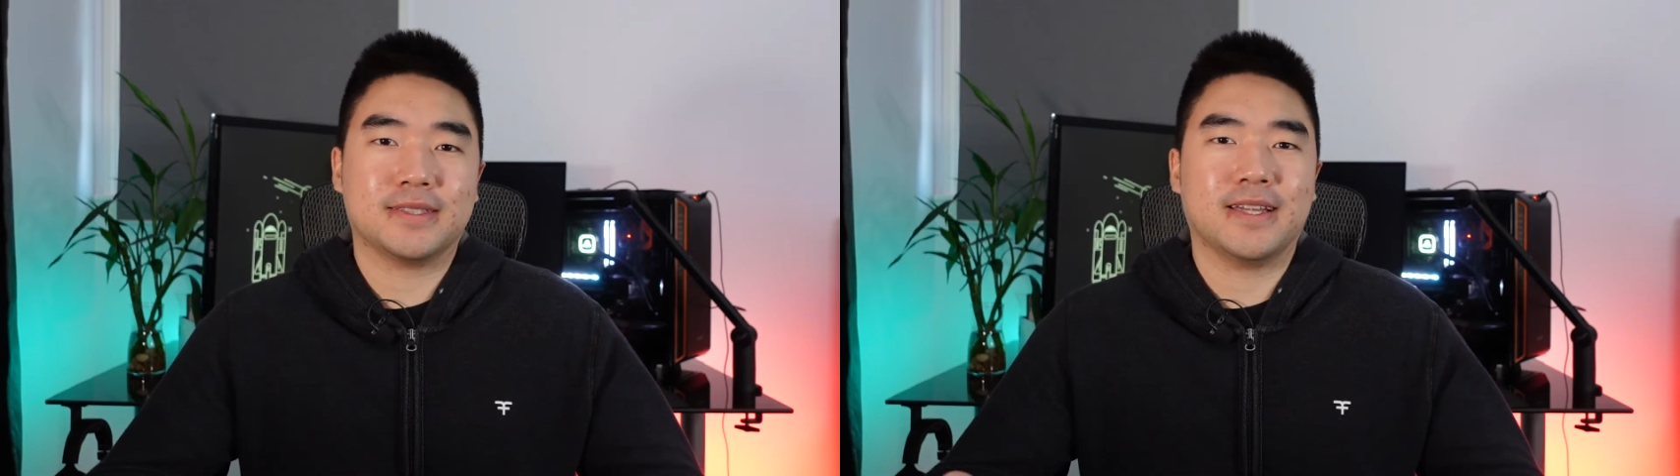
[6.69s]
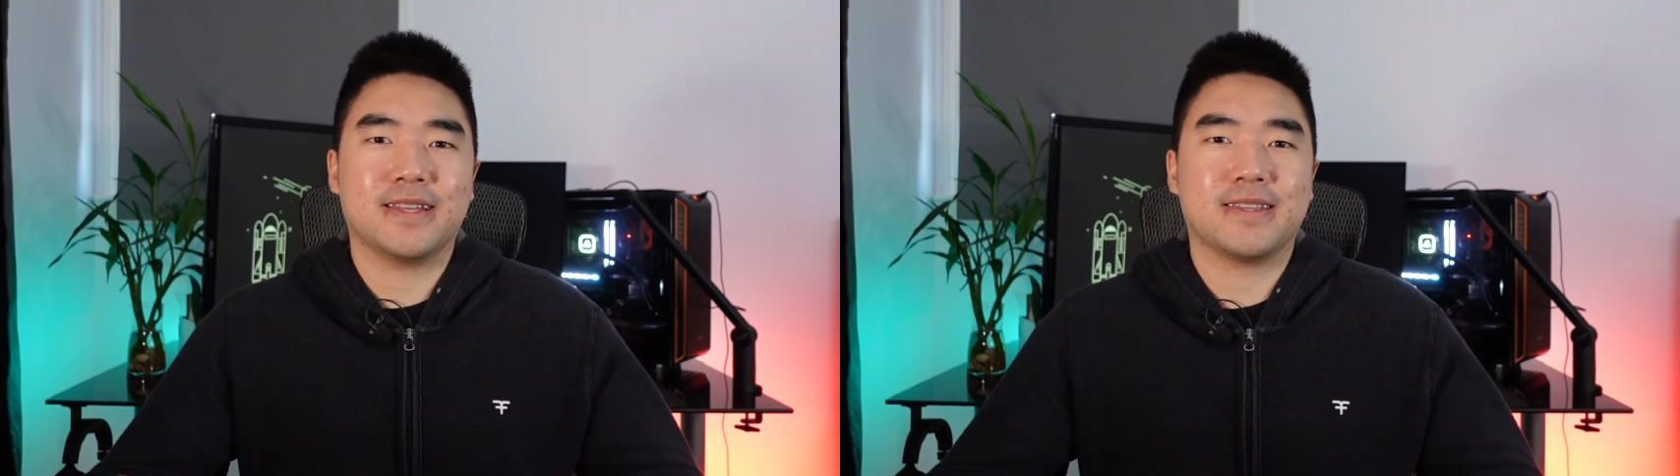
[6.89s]

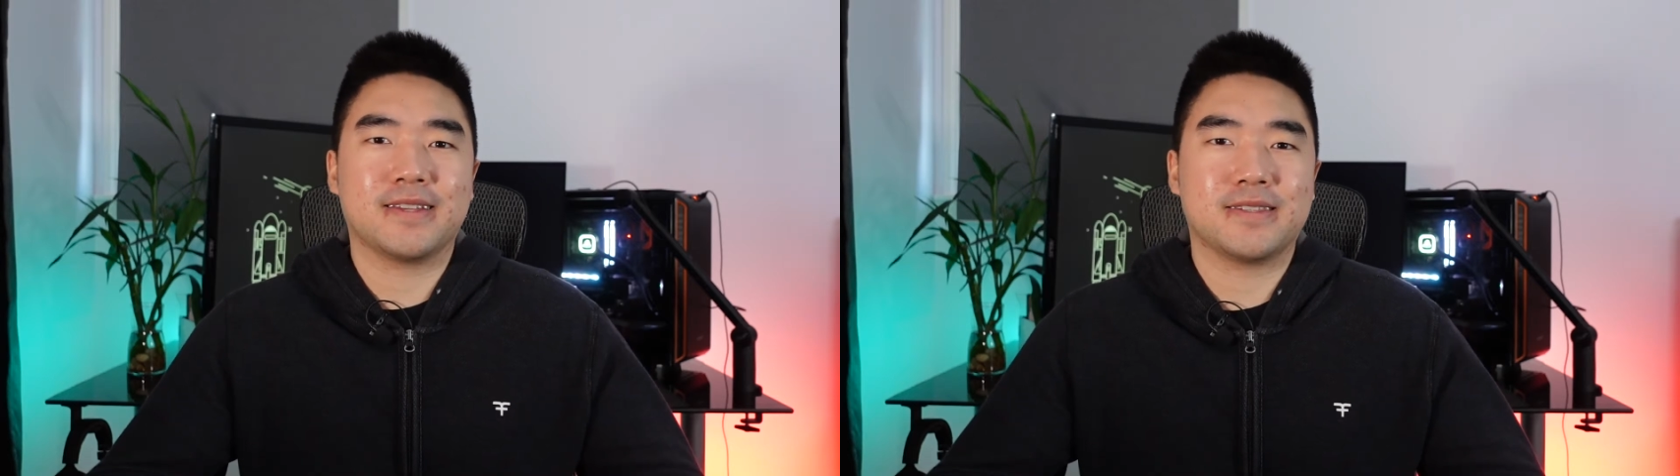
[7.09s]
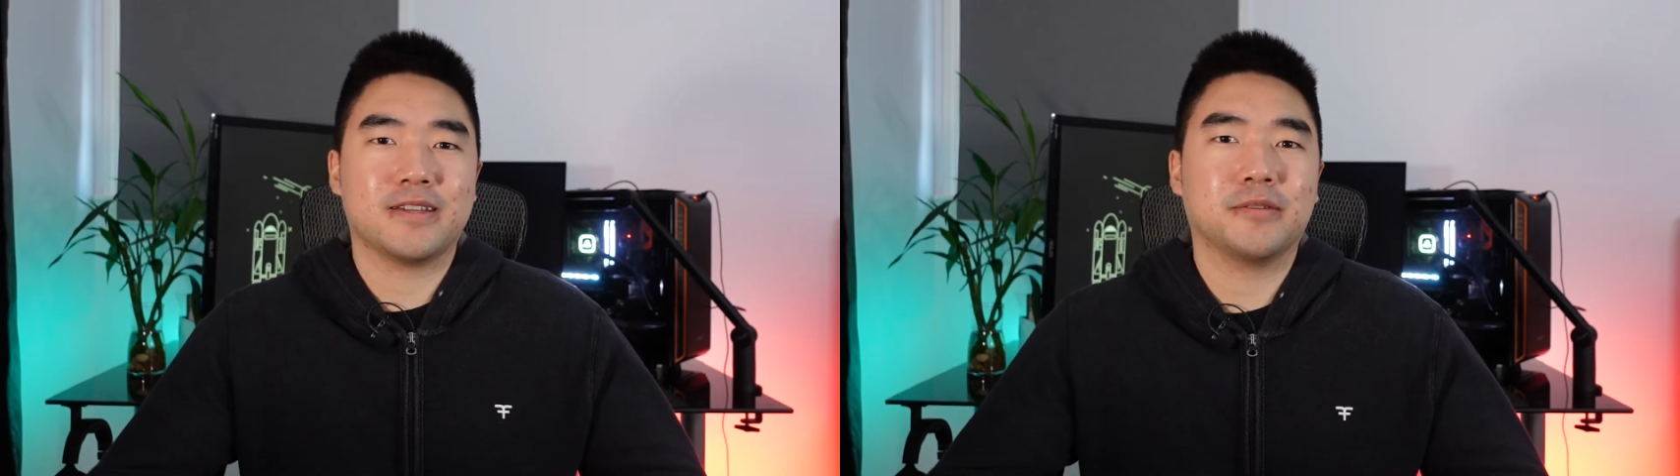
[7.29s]
to any
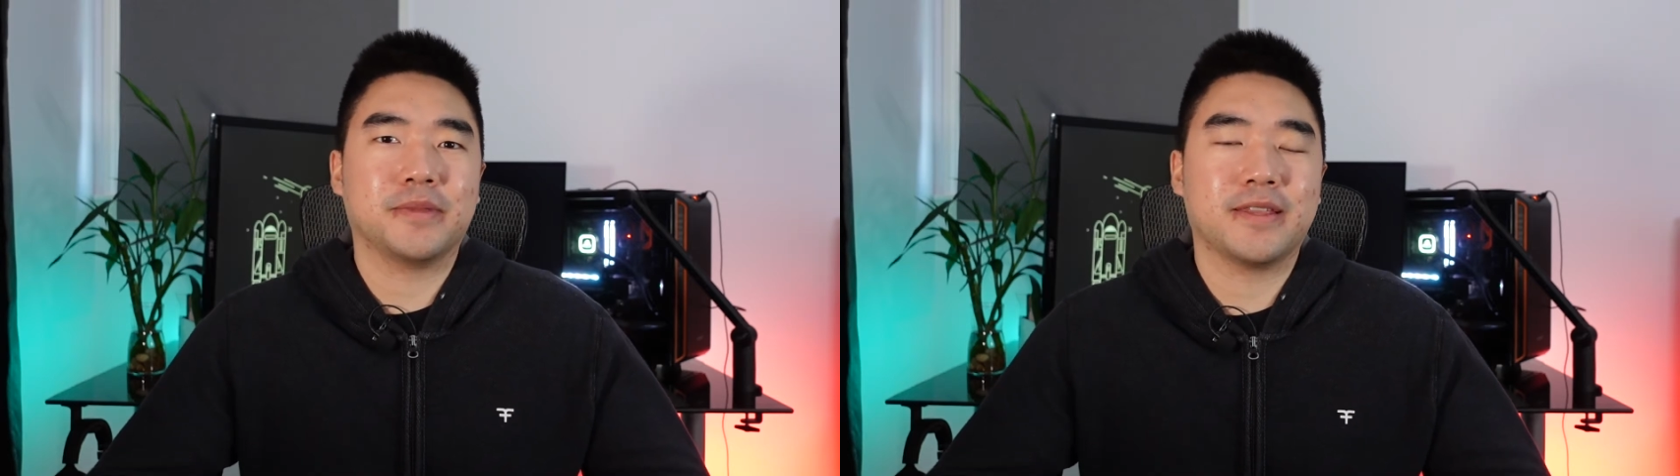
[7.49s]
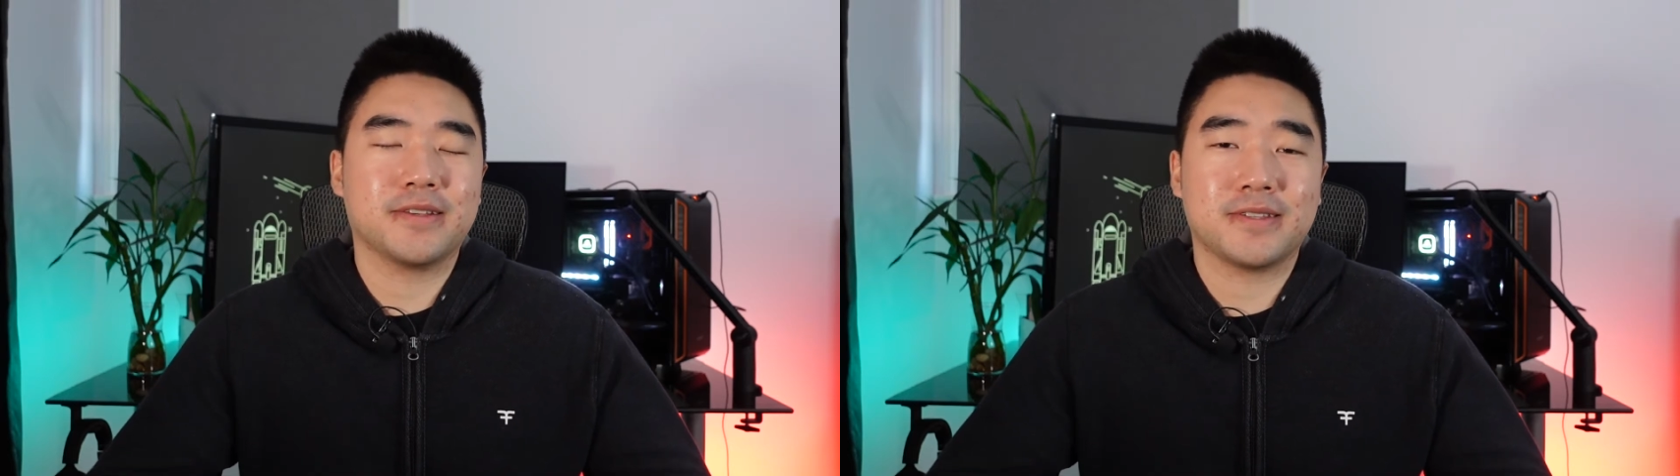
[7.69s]
desk
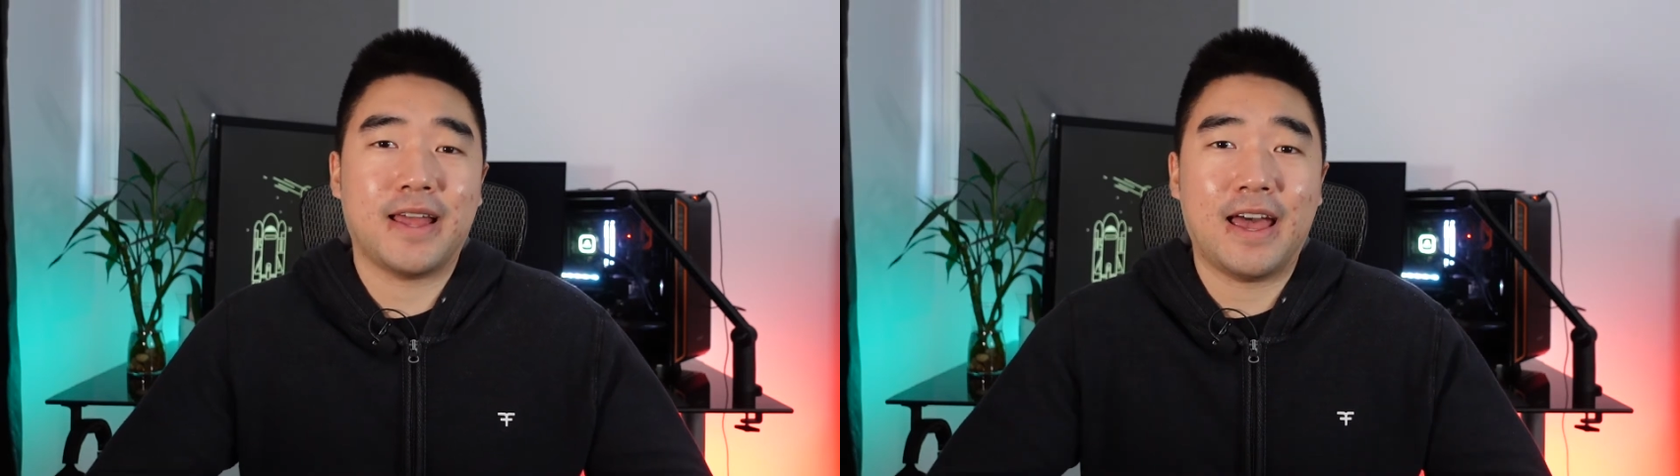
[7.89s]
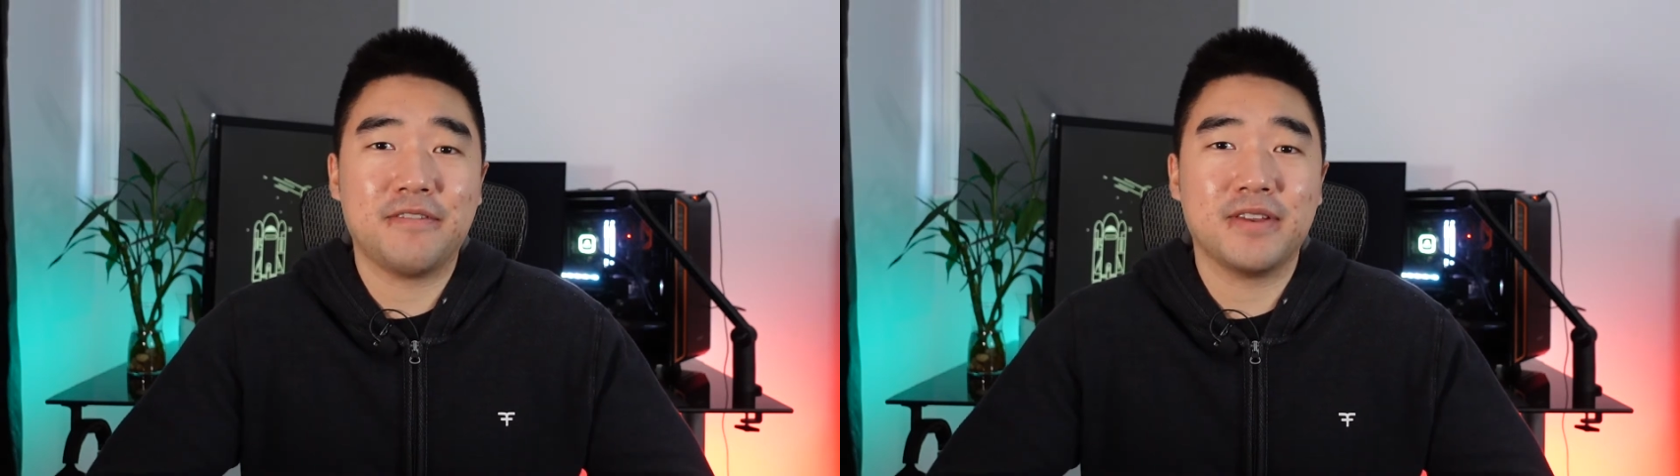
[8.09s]
setup that
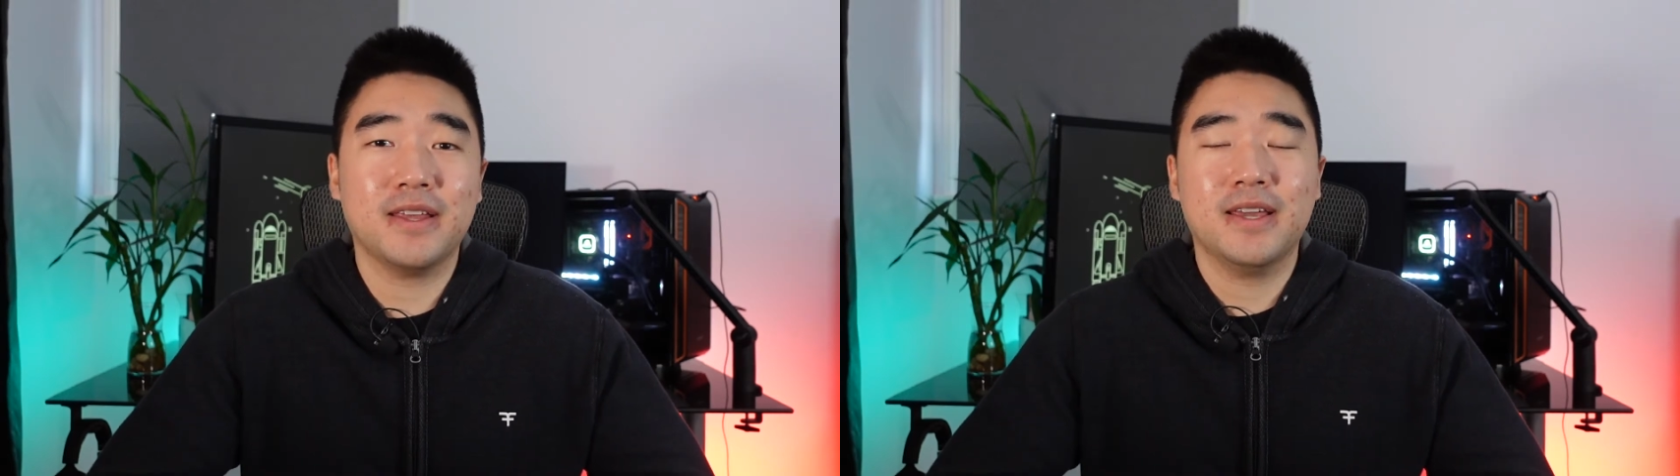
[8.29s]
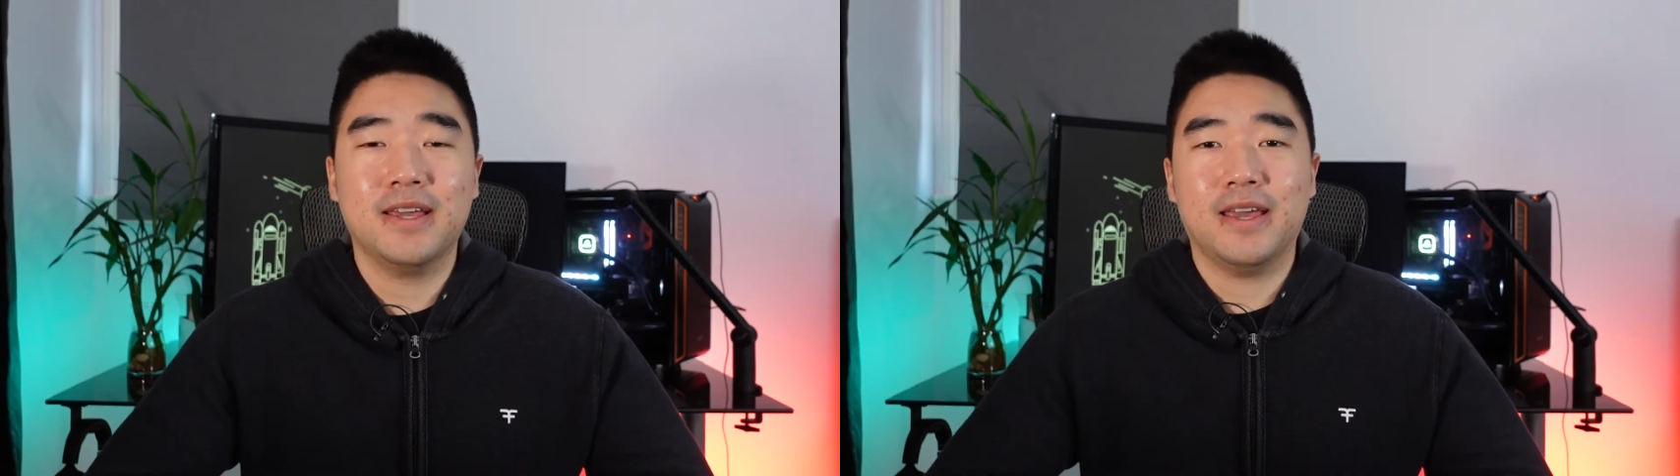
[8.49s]
doesn't have it.